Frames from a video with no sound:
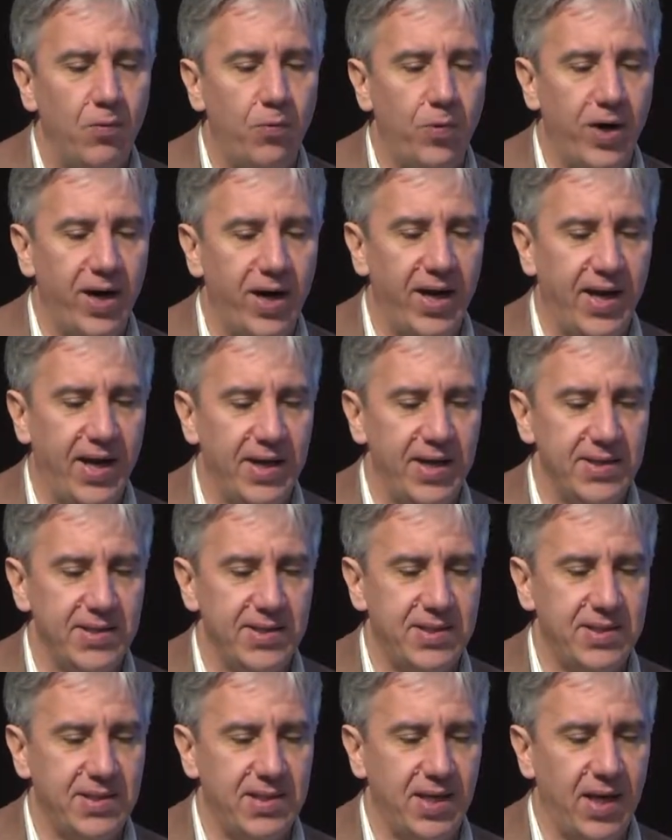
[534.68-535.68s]

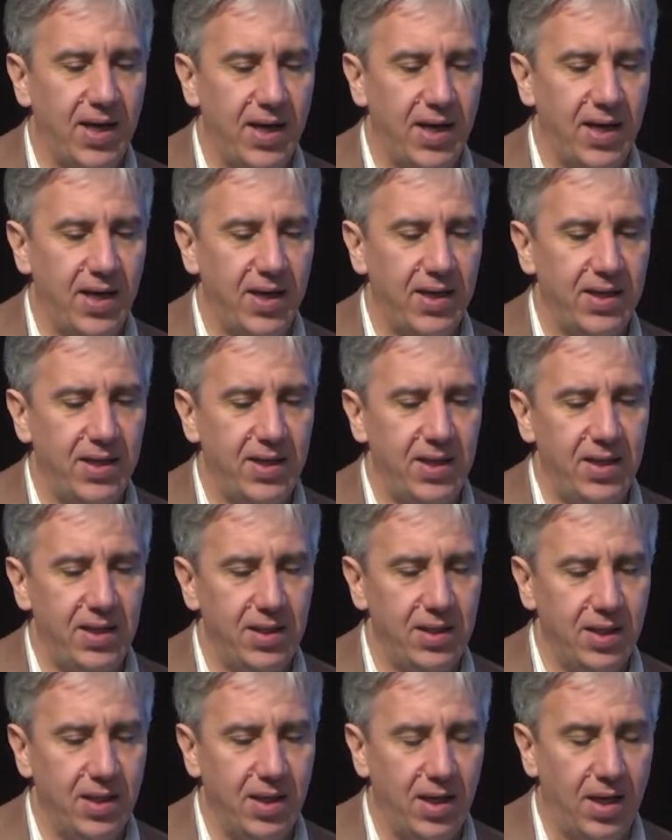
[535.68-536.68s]
Whereas
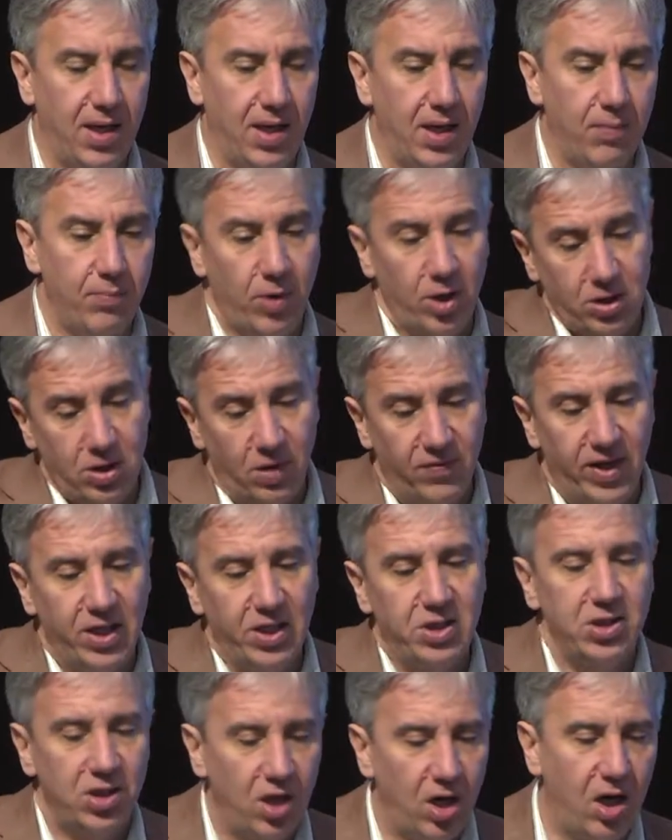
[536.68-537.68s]
in much of
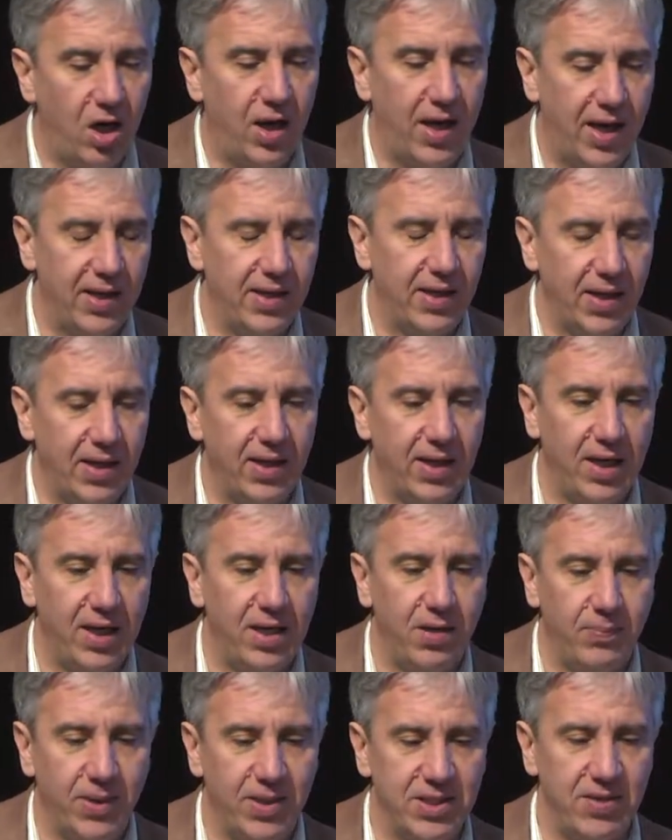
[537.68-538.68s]
Asia and
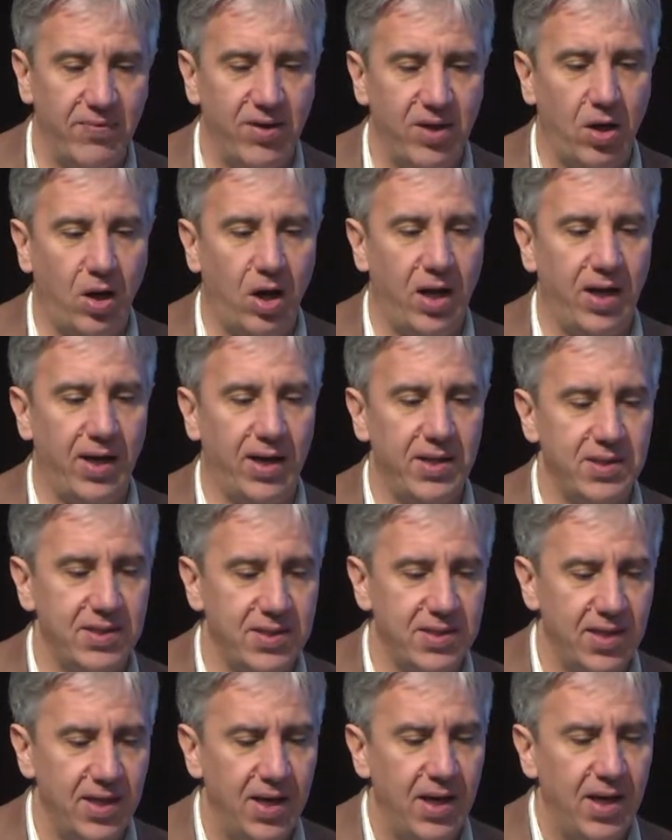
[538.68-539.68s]
again in Pacific
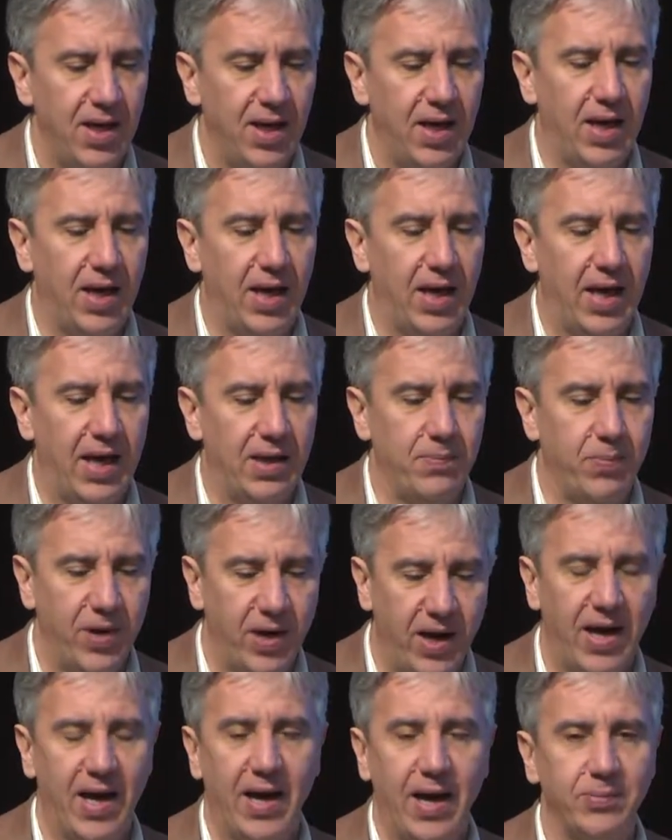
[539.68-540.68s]
Islands and
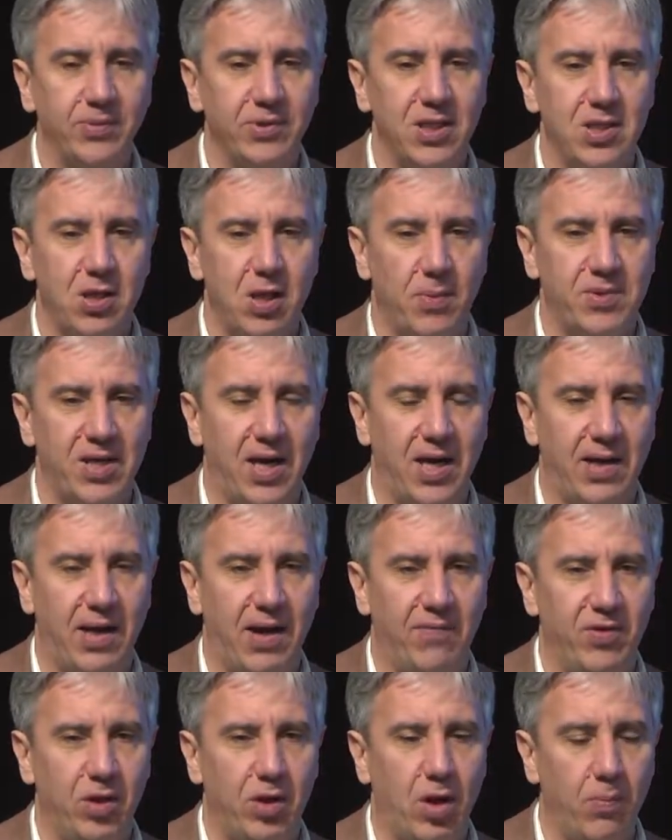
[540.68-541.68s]
perhaps in Sub-Saharan
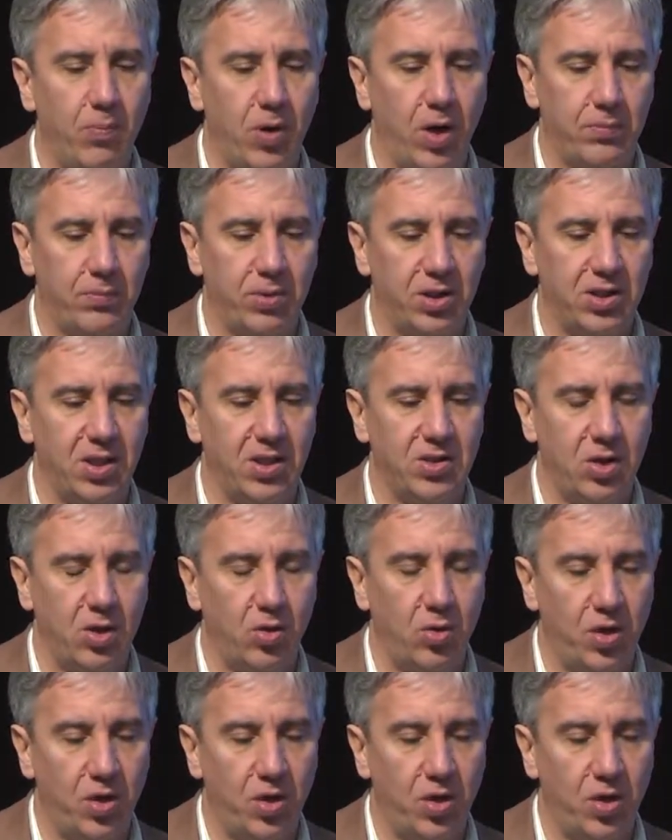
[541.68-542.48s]
Africa, blood pressures are